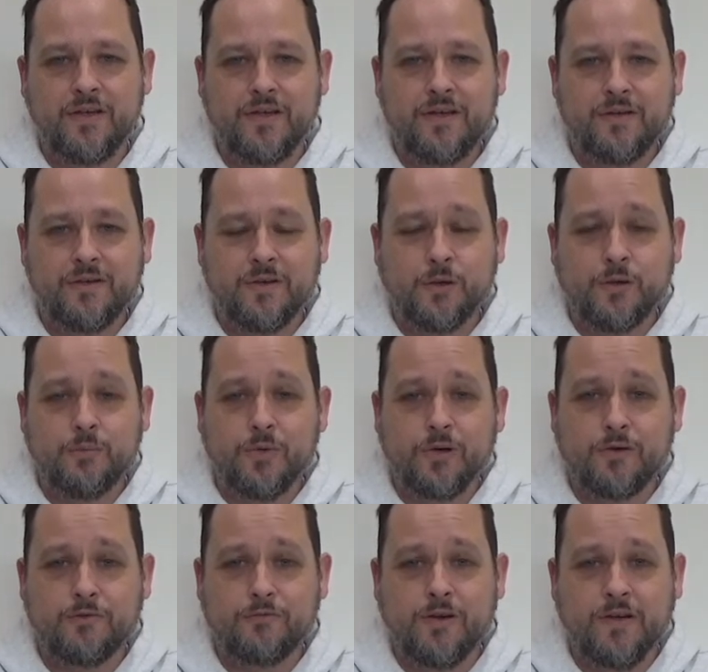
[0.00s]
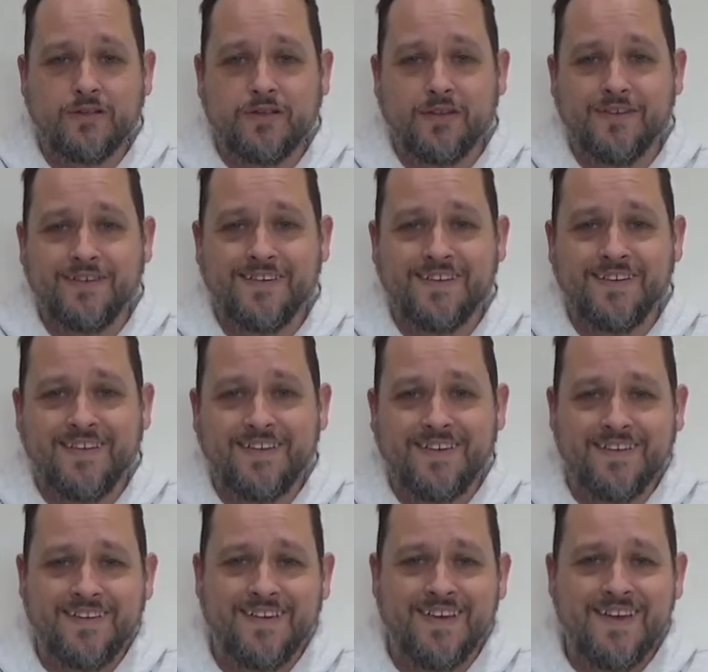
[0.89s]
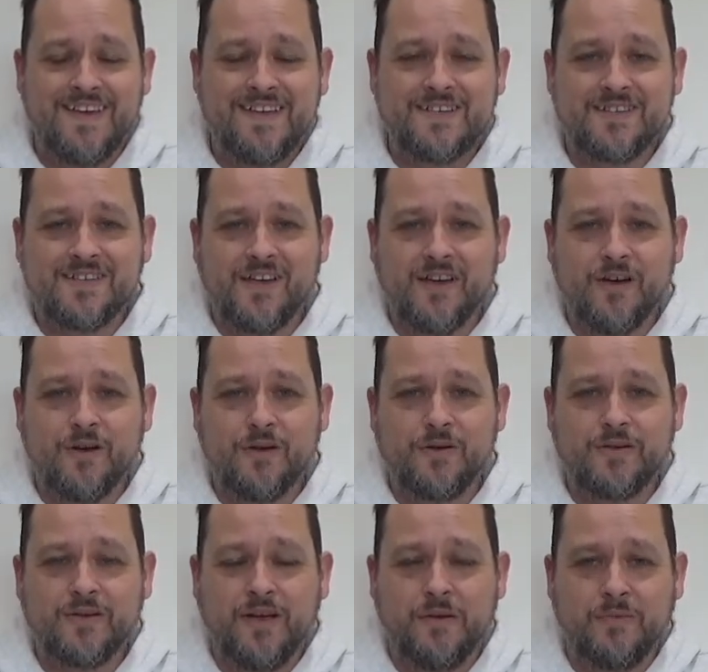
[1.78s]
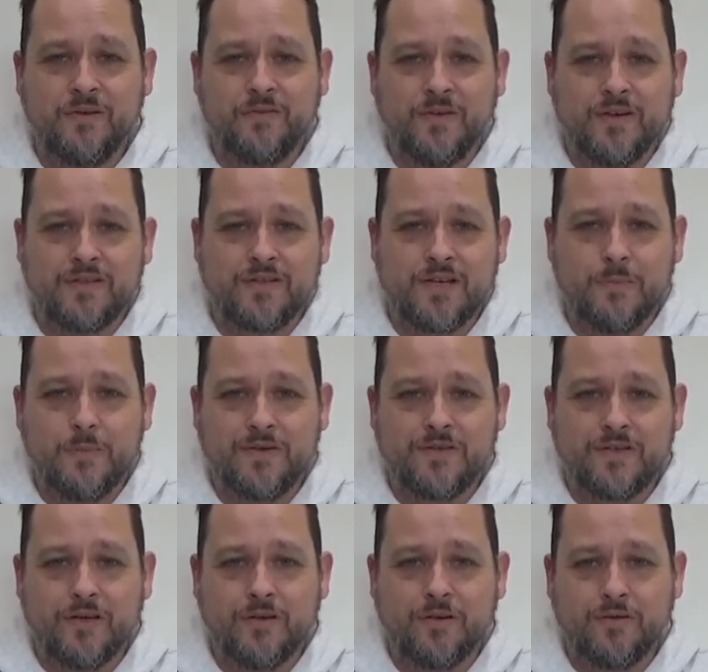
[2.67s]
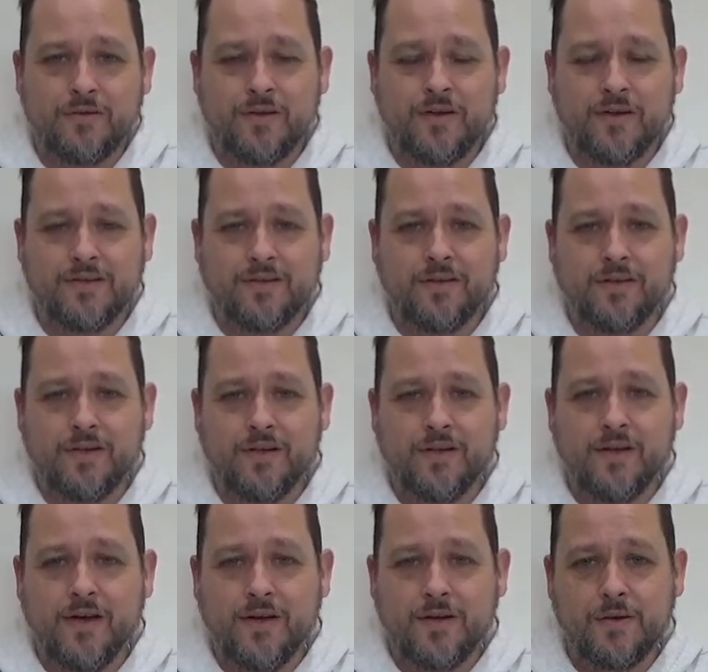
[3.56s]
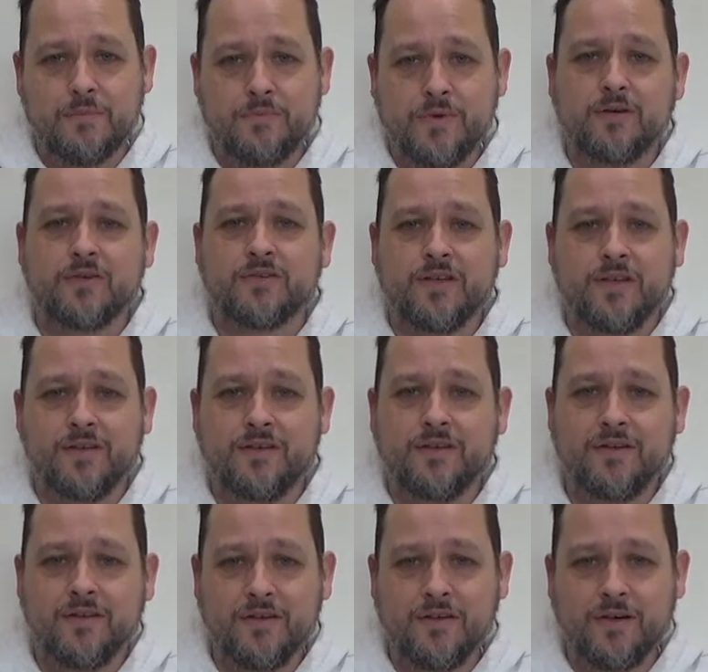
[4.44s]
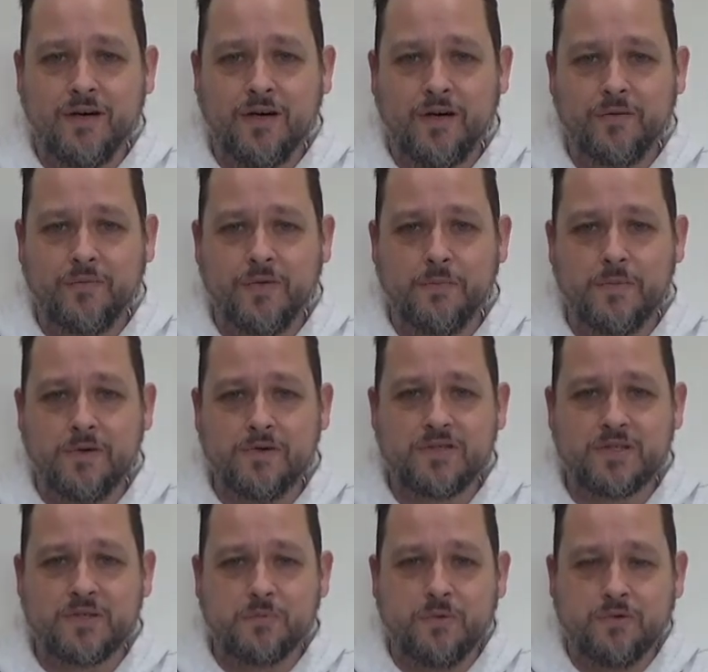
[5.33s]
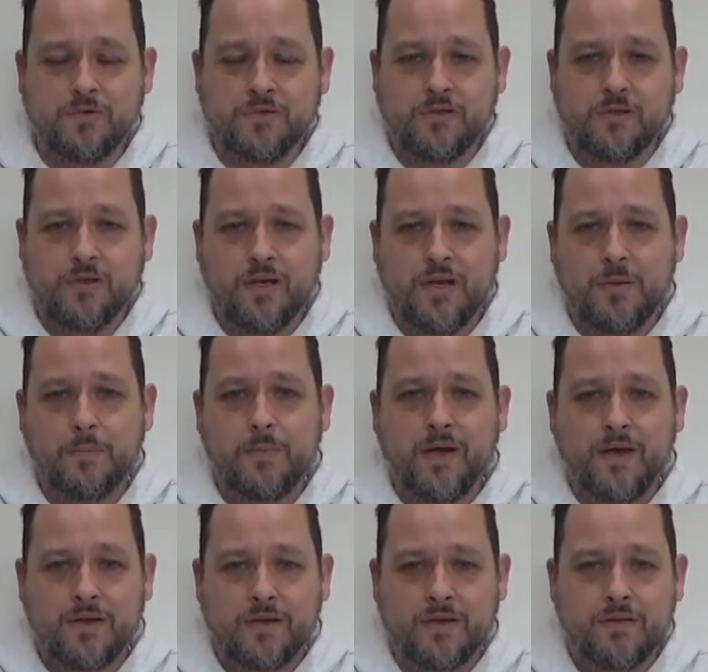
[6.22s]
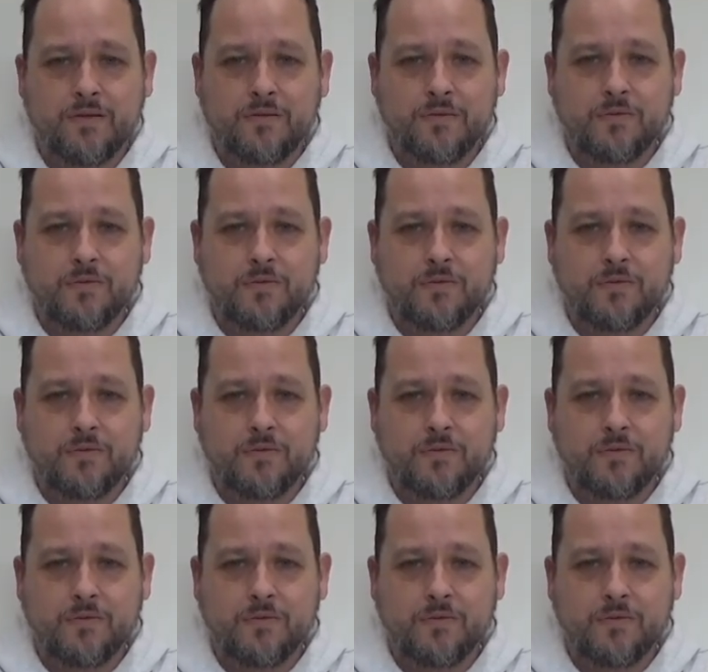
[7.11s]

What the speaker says: going motor racing. So in my first episode I did an unboxing of the Motorsports UK pack,